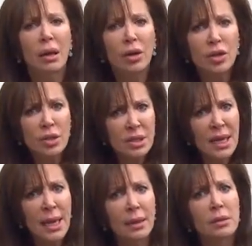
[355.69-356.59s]

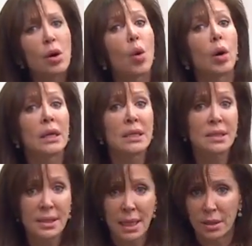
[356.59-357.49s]
understand or
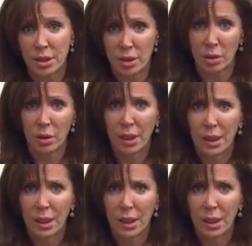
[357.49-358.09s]
consent to.